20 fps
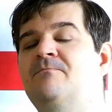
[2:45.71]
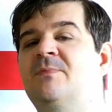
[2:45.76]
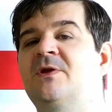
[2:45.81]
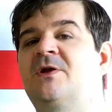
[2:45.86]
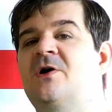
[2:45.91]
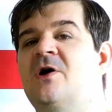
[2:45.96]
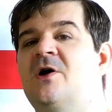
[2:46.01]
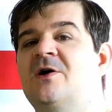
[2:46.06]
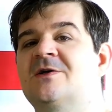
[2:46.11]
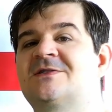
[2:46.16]

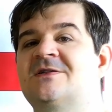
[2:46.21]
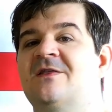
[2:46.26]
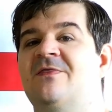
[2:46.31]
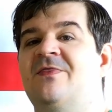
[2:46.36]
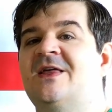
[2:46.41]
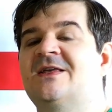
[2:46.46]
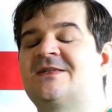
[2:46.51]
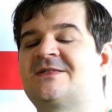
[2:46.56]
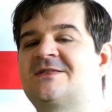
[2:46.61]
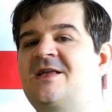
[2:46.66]
Because
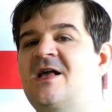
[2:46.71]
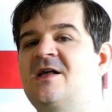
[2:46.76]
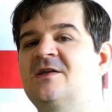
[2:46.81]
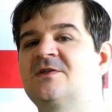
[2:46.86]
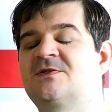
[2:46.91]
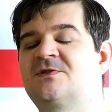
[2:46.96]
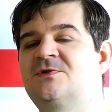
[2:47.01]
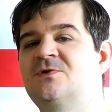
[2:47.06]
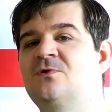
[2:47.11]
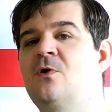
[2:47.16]
this
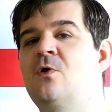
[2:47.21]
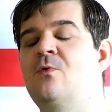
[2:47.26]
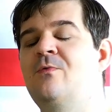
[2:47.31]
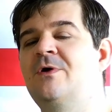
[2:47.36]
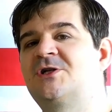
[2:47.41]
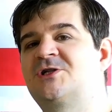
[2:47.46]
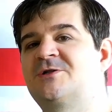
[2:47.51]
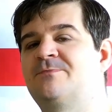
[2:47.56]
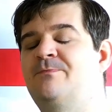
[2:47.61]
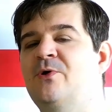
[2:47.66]
tells you
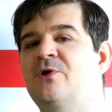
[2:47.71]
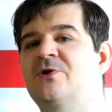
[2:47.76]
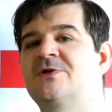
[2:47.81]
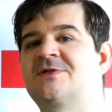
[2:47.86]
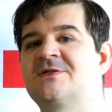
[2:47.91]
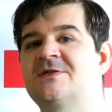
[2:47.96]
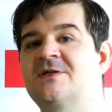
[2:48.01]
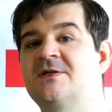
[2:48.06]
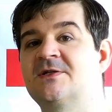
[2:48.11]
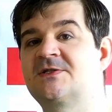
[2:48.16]
which
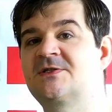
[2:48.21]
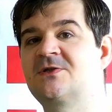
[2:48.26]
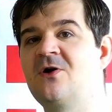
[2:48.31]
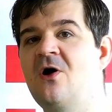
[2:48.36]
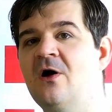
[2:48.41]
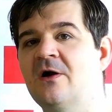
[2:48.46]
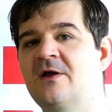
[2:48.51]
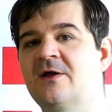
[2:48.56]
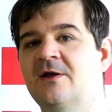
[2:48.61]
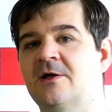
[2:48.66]
person is
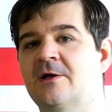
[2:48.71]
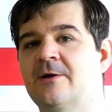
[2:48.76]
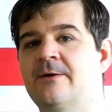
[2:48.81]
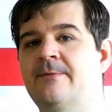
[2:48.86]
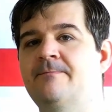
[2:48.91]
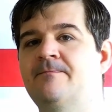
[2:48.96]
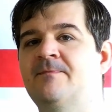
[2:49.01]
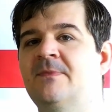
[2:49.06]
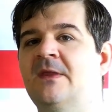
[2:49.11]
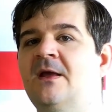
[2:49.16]
talking.
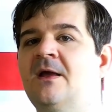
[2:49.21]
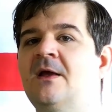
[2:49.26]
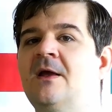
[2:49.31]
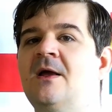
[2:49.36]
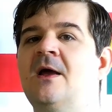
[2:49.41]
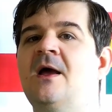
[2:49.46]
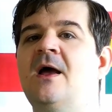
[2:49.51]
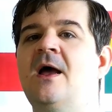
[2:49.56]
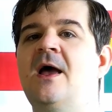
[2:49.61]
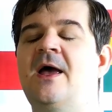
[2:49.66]

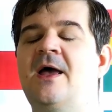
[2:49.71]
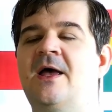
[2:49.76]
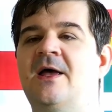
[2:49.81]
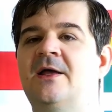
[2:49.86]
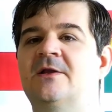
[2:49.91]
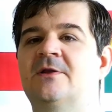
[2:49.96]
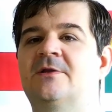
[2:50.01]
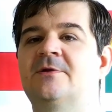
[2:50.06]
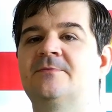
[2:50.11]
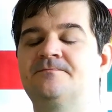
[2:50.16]

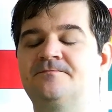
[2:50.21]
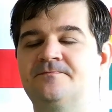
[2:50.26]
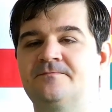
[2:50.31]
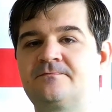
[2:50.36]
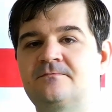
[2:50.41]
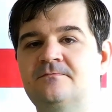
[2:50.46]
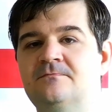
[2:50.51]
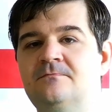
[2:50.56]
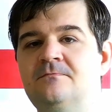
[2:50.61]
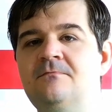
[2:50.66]
And
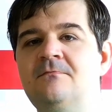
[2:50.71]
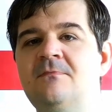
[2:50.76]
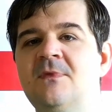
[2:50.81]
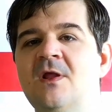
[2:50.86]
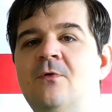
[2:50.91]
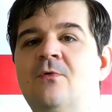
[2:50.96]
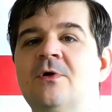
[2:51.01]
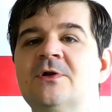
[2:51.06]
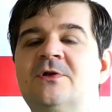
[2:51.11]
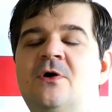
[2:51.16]

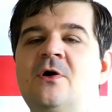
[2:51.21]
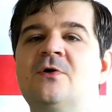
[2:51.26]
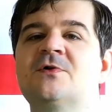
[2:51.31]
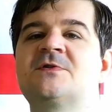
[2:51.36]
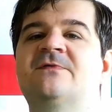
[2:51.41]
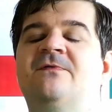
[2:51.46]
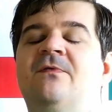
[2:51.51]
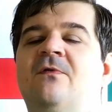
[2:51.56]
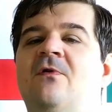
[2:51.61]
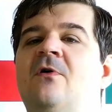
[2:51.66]
what
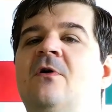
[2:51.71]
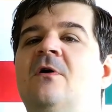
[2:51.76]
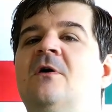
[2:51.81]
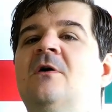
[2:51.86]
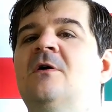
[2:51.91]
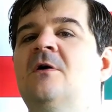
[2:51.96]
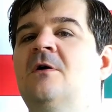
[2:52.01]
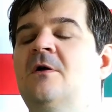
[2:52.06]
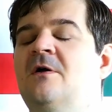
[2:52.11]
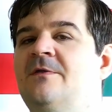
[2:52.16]
goes for
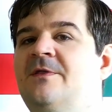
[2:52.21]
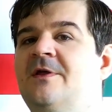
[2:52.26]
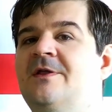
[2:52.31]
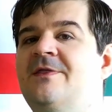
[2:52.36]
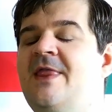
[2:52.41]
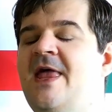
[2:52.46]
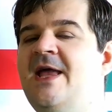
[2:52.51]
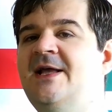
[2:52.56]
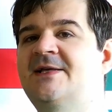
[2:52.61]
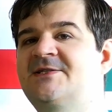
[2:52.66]
the
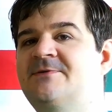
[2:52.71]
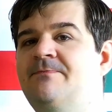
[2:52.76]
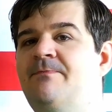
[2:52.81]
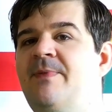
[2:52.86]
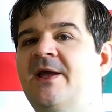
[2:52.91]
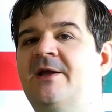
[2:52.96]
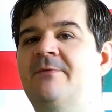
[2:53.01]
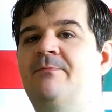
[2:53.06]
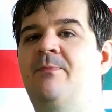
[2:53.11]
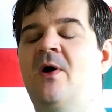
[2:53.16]
next
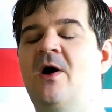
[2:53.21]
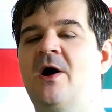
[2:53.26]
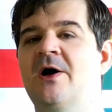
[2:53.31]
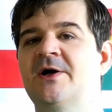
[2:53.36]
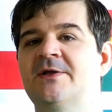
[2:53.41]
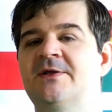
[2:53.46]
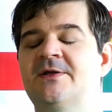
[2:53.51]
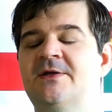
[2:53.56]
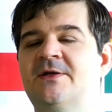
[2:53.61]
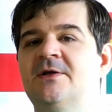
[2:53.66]
big
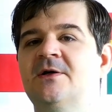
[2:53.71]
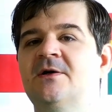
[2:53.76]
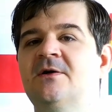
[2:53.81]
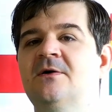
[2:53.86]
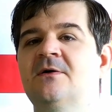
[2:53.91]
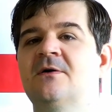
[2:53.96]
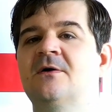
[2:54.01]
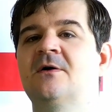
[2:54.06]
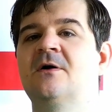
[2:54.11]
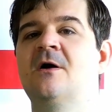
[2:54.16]
part here,
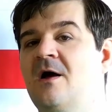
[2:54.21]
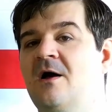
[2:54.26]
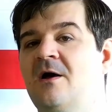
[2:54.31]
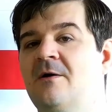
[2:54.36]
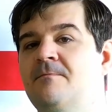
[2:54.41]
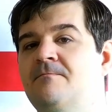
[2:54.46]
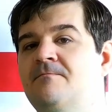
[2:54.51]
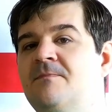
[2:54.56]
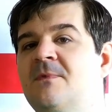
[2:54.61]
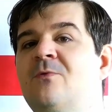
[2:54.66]

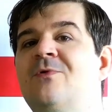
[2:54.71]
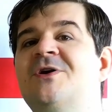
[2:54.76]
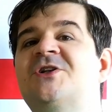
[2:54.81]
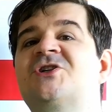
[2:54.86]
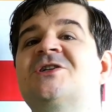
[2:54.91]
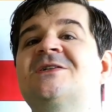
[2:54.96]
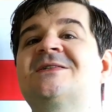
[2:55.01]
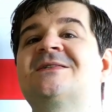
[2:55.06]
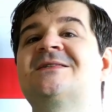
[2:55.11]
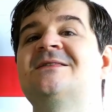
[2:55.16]

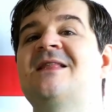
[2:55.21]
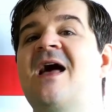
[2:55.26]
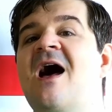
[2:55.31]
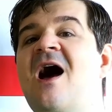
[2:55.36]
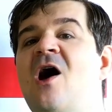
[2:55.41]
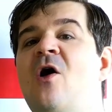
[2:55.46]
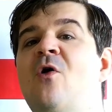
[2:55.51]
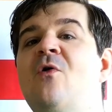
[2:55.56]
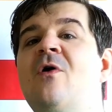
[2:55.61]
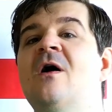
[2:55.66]
which is
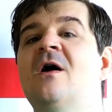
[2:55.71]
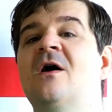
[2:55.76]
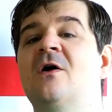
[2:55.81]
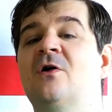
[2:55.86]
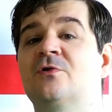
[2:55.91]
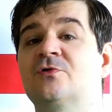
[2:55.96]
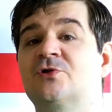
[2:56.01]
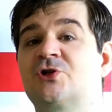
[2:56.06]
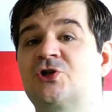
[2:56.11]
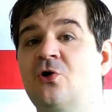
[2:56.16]
now
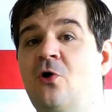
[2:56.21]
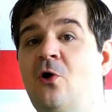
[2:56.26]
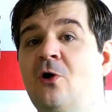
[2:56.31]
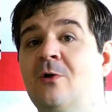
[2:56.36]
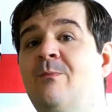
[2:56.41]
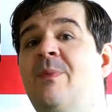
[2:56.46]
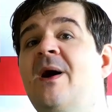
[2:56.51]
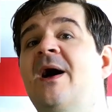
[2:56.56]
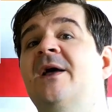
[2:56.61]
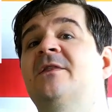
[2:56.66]

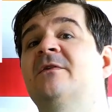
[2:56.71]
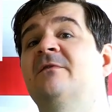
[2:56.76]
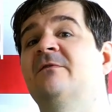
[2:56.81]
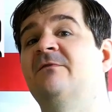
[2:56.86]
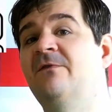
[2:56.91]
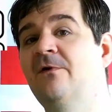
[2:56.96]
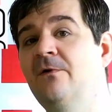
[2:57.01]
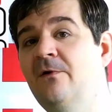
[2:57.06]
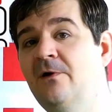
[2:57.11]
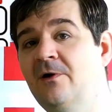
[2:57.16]
controlled by the
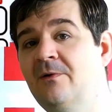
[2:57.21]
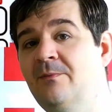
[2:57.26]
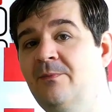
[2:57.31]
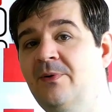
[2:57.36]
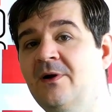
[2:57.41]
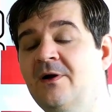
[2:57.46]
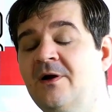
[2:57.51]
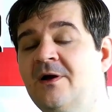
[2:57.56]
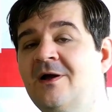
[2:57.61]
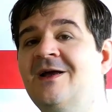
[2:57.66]
verb,
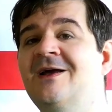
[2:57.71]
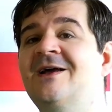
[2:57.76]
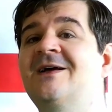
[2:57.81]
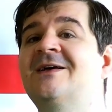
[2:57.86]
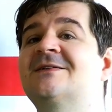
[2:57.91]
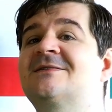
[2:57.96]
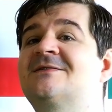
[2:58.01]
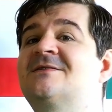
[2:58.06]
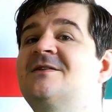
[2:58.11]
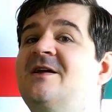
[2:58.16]

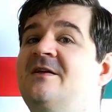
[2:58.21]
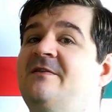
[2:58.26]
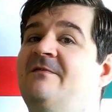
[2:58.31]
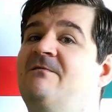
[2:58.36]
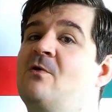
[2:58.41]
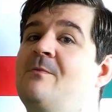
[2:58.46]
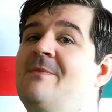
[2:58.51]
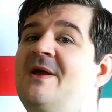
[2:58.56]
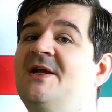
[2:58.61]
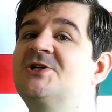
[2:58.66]
is the
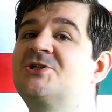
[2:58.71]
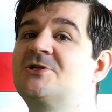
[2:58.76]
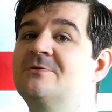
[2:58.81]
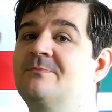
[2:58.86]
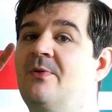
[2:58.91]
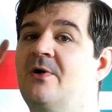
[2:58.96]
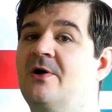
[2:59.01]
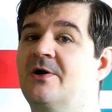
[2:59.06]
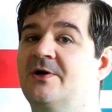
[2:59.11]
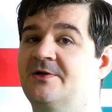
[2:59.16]
information
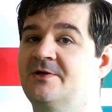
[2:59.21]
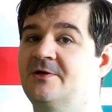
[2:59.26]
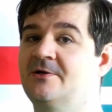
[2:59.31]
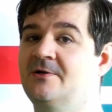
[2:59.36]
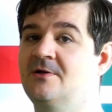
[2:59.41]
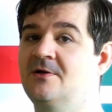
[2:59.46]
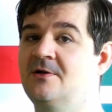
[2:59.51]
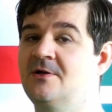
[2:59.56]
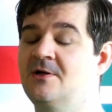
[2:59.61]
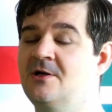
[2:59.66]
part.
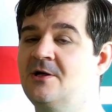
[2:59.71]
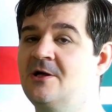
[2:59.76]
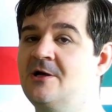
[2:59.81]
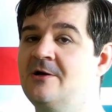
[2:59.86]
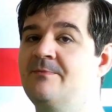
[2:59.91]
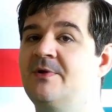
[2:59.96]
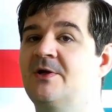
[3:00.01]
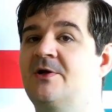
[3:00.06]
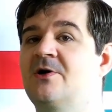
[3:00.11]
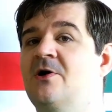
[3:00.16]

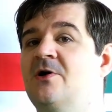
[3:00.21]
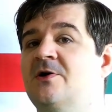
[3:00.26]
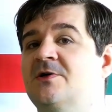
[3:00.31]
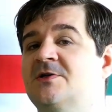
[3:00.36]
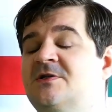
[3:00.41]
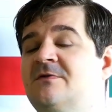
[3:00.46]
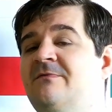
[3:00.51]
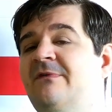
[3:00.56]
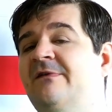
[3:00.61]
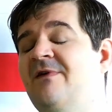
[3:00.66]

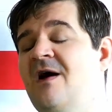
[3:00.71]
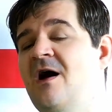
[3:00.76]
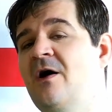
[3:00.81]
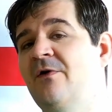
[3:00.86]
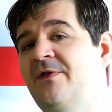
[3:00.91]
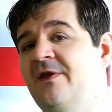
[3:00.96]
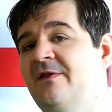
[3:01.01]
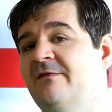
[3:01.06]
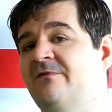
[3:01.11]
Because without the